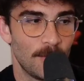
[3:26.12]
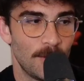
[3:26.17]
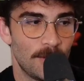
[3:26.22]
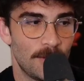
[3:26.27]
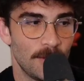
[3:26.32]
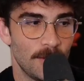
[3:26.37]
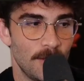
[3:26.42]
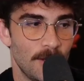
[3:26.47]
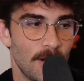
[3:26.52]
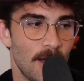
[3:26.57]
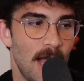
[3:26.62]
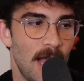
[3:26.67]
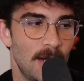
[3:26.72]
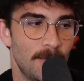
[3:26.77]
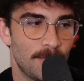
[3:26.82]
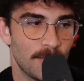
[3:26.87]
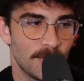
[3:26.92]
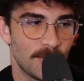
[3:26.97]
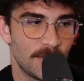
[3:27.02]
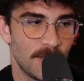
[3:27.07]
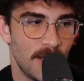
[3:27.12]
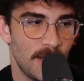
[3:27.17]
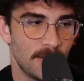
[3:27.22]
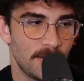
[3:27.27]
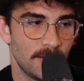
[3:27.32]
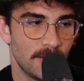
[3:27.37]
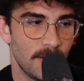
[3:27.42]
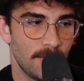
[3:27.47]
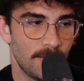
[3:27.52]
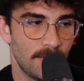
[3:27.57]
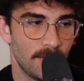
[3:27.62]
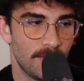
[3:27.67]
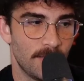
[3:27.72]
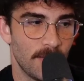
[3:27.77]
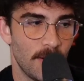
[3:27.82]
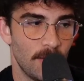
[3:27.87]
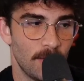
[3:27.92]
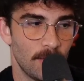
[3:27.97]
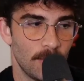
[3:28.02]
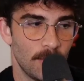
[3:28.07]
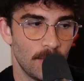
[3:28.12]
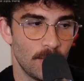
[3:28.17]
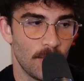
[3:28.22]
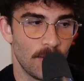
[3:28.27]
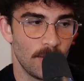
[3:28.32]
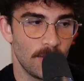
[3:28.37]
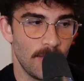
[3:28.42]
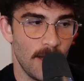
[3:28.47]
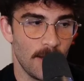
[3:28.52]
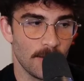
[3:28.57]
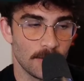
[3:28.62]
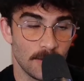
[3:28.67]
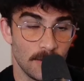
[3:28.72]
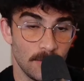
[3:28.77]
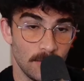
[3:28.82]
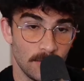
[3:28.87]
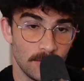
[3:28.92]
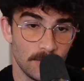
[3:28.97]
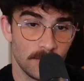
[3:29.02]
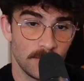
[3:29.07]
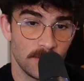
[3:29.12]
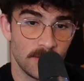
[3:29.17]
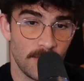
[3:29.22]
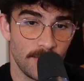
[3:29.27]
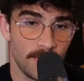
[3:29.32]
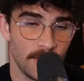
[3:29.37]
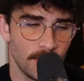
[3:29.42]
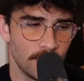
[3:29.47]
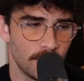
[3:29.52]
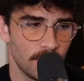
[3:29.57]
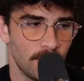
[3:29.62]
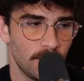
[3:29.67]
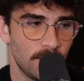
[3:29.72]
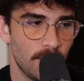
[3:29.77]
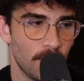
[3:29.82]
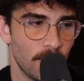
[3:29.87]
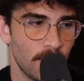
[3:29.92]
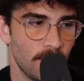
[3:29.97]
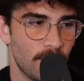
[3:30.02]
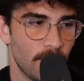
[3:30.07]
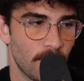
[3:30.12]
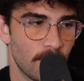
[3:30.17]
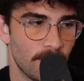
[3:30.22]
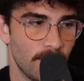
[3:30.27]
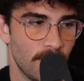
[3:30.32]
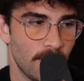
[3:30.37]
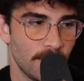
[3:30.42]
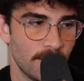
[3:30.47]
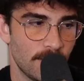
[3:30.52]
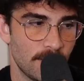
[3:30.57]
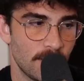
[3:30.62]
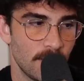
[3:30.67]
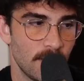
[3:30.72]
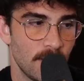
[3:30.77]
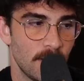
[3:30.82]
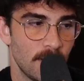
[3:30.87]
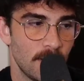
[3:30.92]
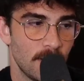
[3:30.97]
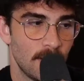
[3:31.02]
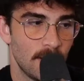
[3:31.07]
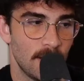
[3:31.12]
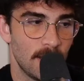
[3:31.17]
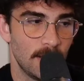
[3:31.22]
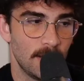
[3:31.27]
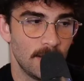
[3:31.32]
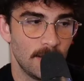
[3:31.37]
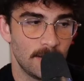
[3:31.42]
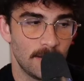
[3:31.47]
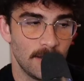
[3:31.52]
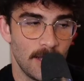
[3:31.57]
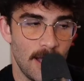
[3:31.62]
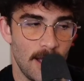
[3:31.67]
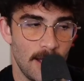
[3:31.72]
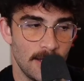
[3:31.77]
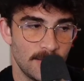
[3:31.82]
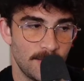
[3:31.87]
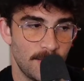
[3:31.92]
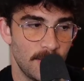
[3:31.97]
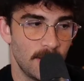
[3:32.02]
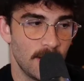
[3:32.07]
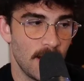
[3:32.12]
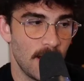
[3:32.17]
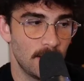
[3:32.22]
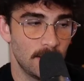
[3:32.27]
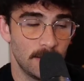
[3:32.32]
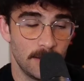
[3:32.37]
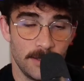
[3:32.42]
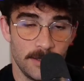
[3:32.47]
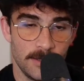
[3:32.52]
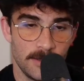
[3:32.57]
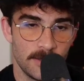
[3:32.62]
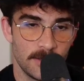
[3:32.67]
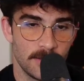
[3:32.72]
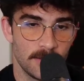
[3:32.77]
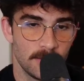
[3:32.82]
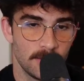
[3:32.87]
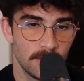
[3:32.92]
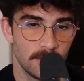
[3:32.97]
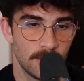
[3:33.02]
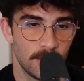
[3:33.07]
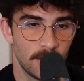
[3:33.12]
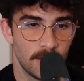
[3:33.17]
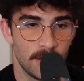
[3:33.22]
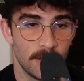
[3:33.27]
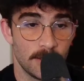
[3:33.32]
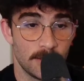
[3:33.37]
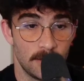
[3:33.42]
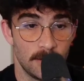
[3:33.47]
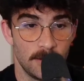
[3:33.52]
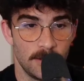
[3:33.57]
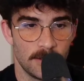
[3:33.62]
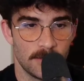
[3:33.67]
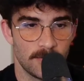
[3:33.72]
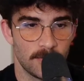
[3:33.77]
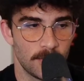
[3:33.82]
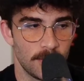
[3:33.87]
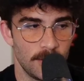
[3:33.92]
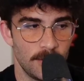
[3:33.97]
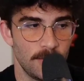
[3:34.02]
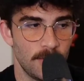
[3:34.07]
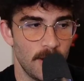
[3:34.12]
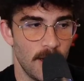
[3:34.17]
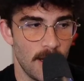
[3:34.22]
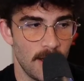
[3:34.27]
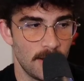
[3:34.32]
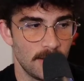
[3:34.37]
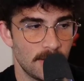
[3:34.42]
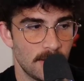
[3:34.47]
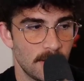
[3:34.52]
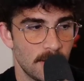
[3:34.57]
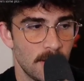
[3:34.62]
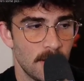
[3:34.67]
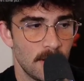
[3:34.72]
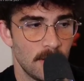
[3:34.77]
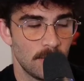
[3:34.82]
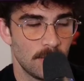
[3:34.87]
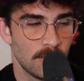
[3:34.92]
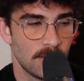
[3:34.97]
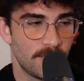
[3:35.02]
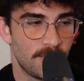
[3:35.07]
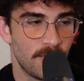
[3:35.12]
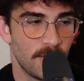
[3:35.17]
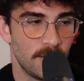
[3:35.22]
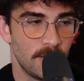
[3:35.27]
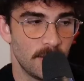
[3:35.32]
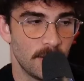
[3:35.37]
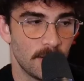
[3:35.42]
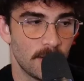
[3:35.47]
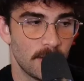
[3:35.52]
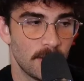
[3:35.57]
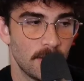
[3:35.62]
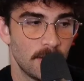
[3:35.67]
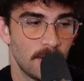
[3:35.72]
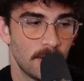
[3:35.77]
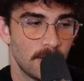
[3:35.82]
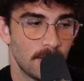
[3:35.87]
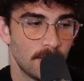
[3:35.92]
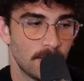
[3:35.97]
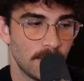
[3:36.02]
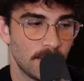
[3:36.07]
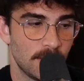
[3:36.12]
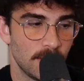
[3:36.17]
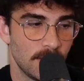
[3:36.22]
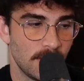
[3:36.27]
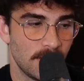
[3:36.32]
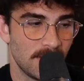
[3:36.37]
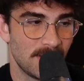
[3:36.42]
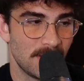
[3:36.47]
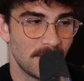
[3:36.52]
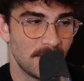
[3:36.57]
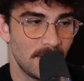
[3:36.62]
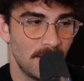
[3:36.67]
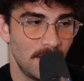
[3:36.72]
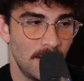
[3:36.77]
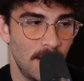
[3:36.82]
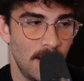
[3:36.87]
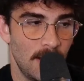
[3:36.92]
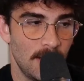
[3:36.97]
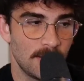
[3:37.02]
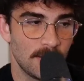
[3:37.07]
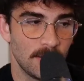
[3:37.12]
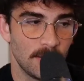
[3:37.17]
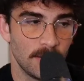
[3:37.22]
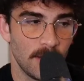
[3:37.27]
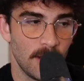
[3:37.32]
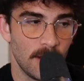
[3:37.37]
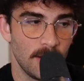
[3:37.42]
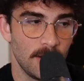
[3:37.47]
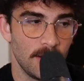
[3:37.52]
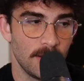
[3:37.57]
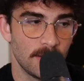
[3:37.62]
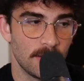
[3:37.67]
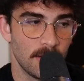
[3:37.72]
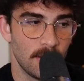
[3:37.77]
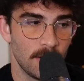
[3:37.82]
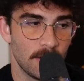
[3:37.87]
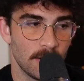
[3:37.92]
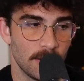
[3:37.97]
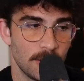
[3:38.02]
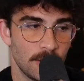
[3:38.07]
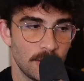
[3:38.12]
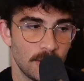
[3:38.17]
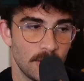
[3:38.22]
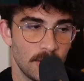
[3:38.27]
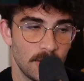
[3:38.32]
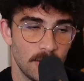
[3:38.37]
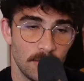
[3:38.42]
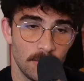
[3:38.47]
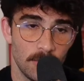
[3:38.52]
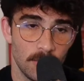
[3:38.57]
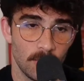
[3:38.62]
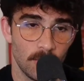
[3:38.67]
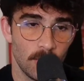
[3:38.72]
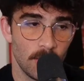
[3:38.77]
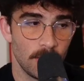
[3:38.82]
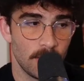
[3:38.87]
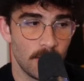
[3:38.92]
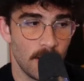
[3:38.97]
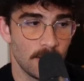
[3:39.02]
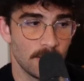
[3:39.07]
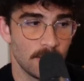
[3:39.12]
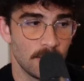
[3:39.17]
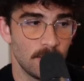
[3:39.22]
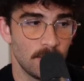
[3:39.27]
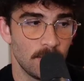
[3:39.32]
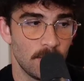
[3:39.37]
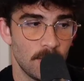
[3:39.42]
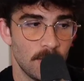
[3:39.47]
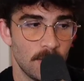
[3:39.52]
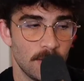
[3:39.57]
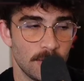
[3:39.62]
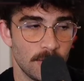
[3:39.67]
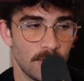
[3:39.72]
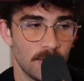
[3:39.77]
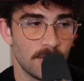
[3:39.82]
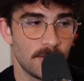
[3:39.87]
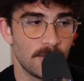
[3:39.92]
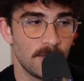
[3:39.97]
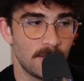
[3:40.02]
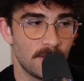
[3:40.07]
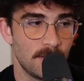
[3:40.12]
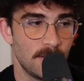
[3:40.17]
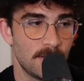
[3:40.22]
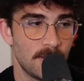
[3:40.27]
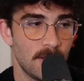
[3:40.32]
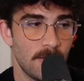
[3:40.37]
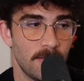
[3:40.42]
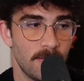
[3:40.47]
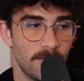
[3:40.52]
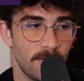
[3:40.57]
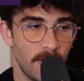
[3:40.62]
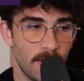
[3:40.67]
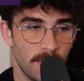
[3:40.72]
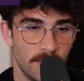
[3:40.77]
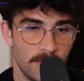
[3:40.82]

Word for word: with 9% of the vote with 1,000. 744 votes. And at last but not least, well, I guess least for you guys, was funduk, which is hazelnut in Turkish, with 1,167